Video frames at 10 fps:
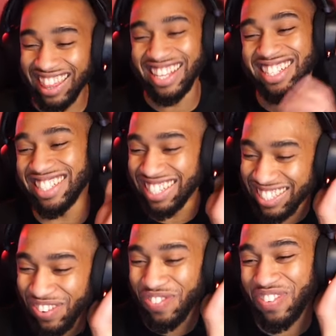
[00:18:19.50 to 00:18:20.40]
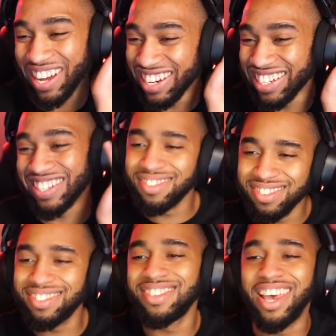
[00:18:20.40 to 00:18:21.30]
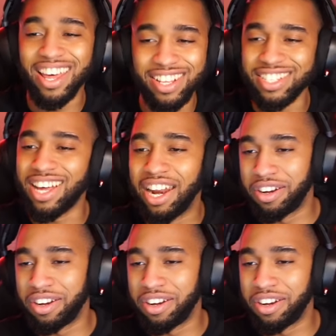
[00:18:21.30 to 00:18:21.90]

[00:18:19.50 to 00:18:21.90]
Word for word: this shit is so fire. Yeah, this got in